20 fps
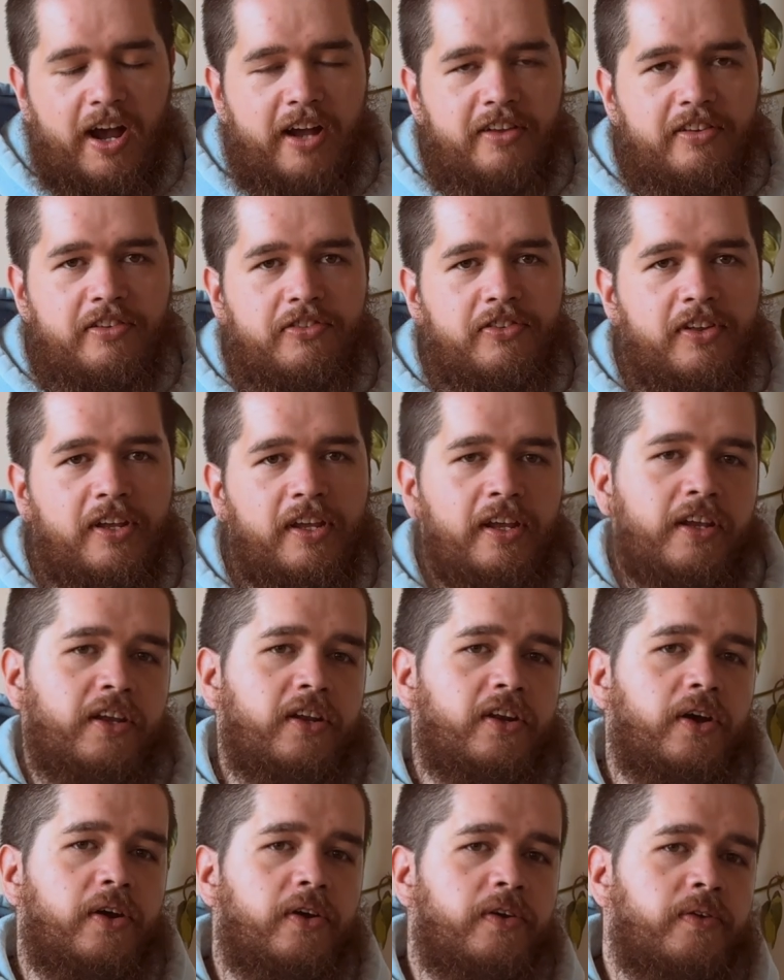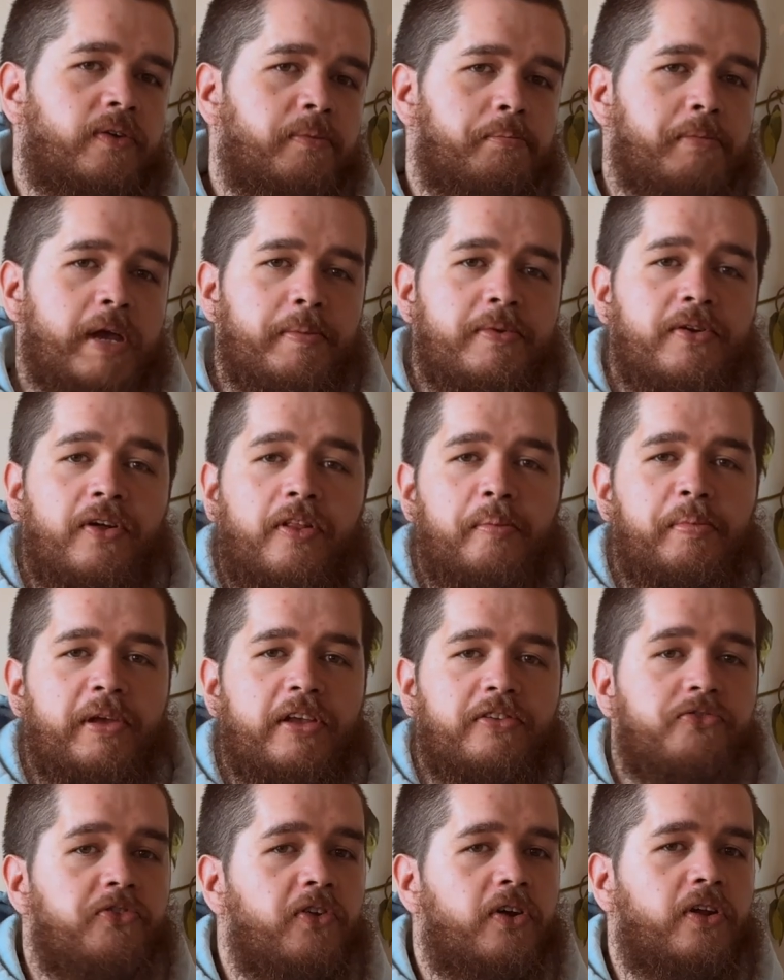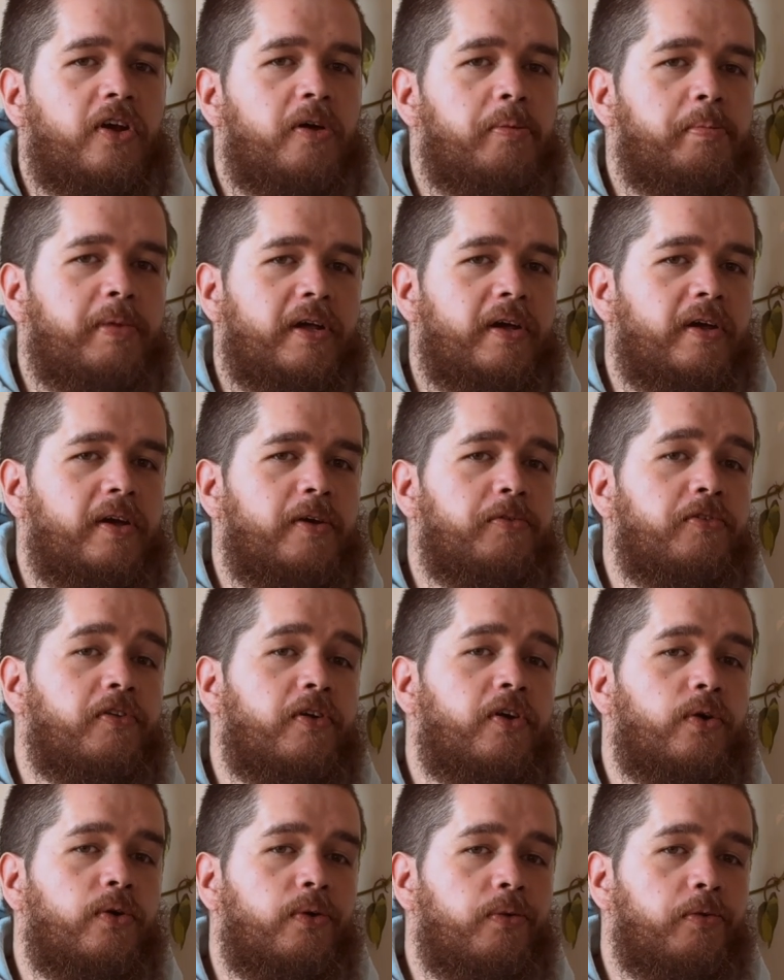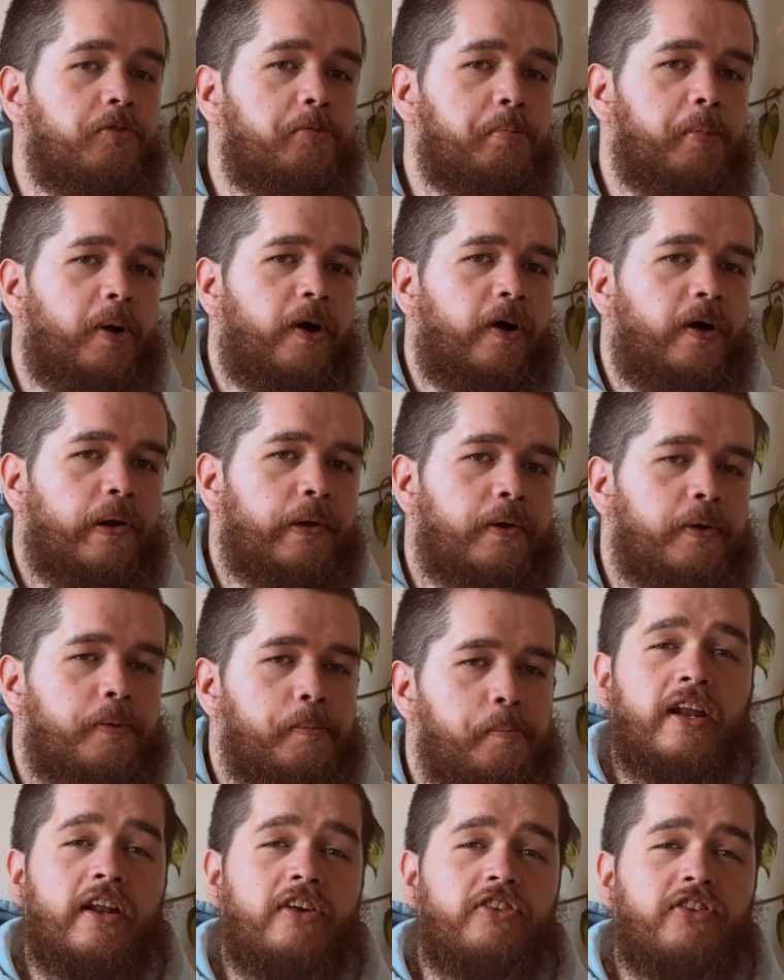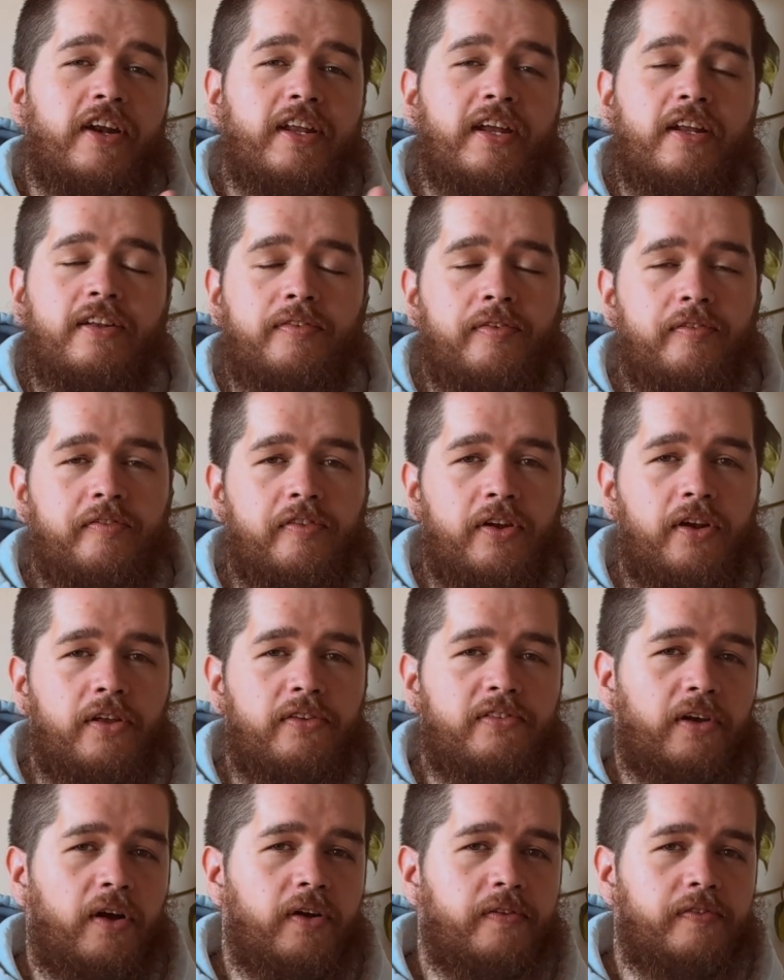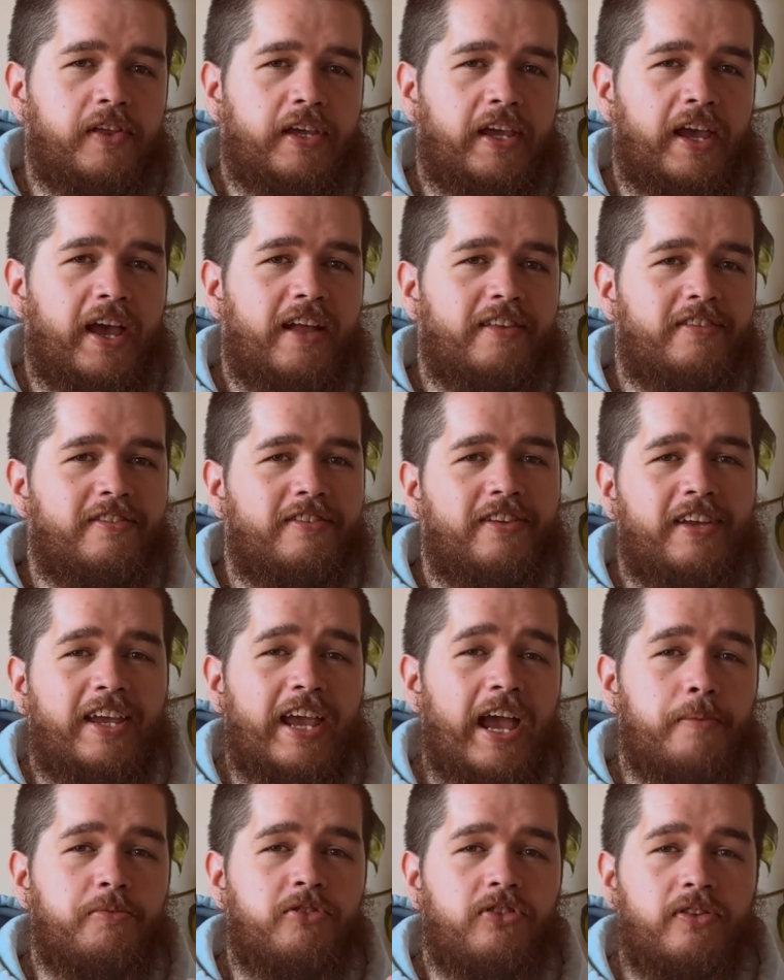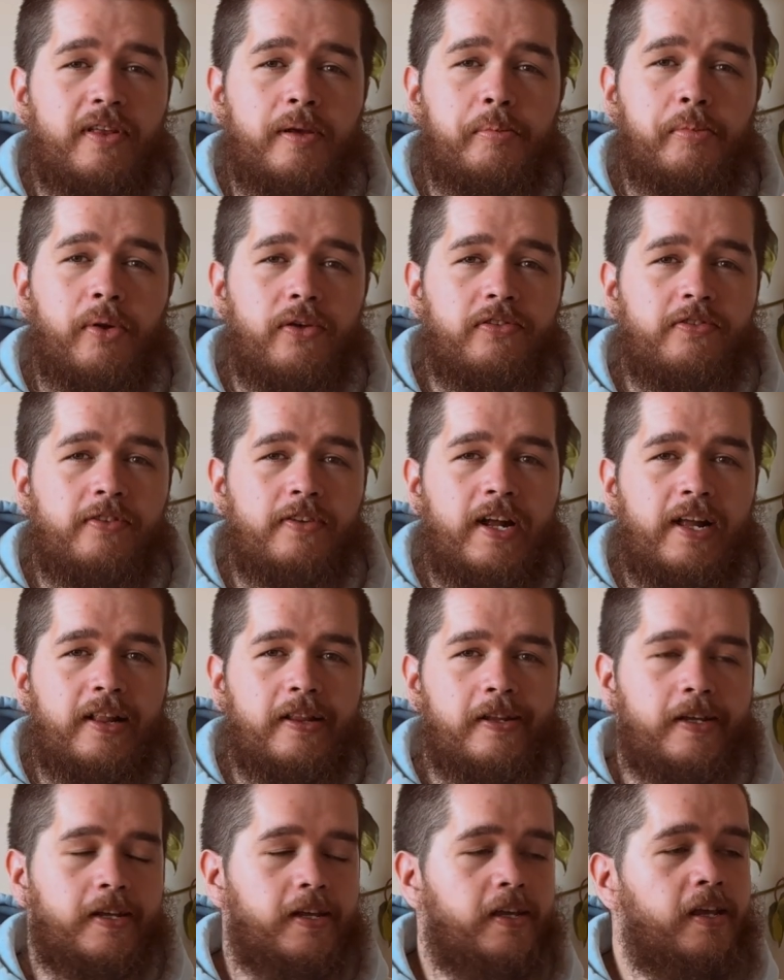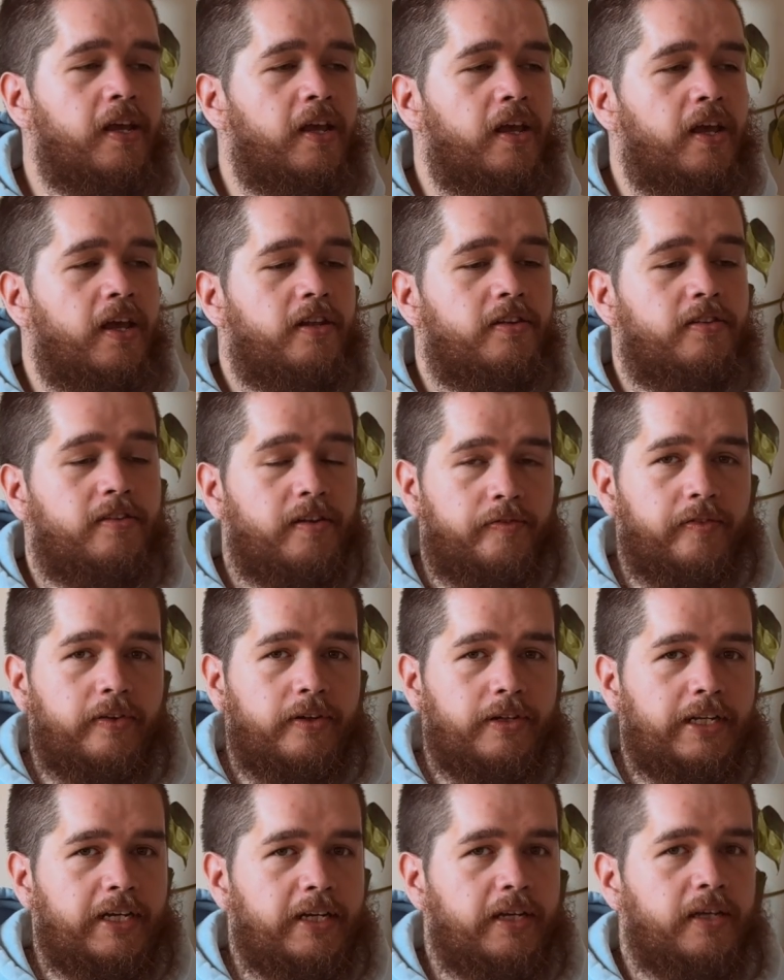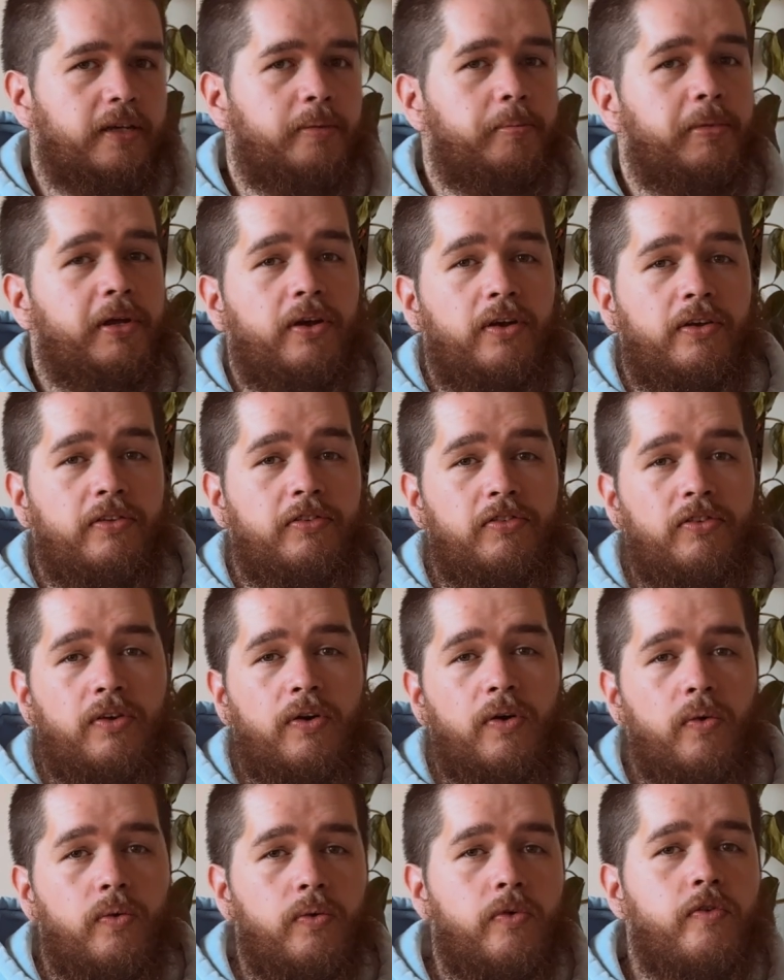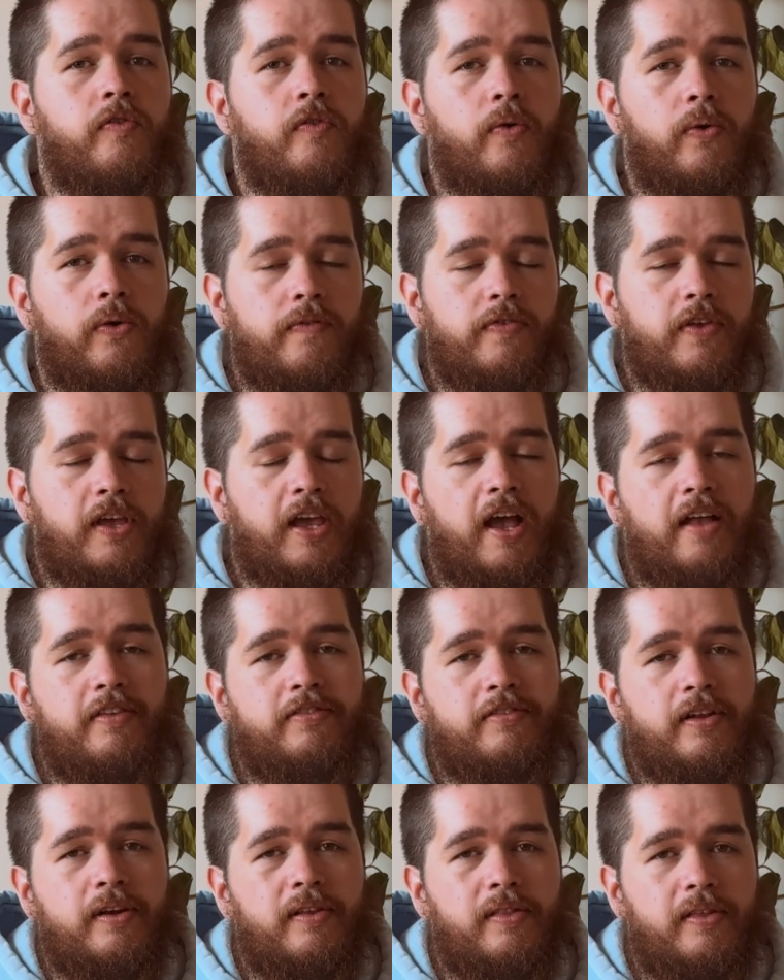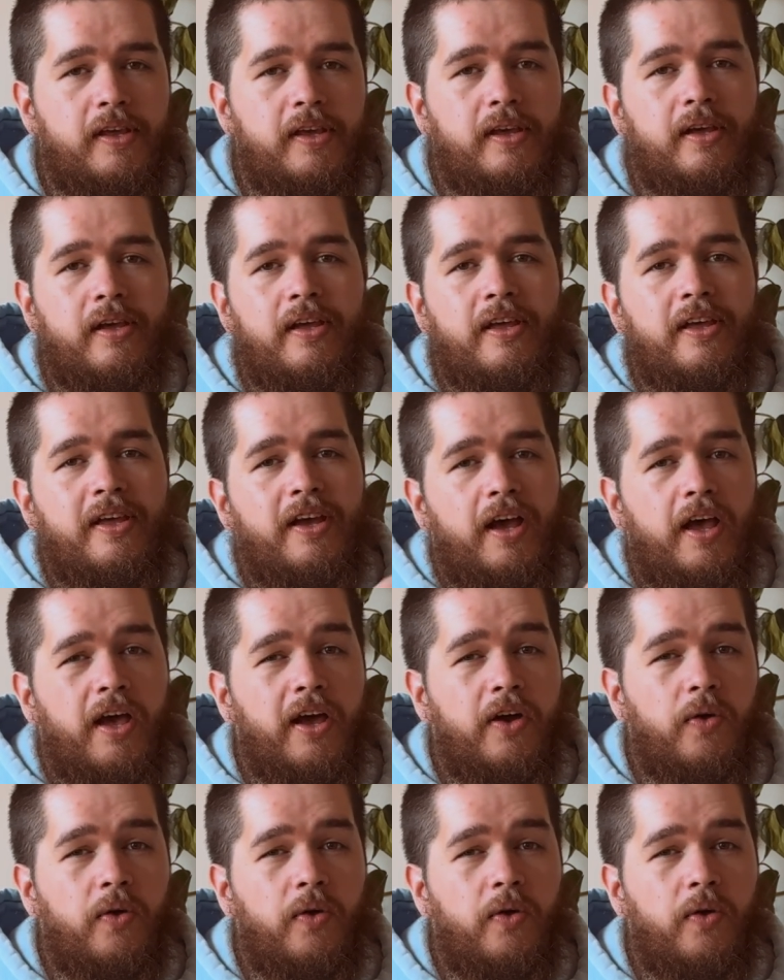I just think, you know, maybe not the best photo, but it was a cool spot. And I try to get different photos of the cats to capture their personality differently, because all 4 of the cats that are there are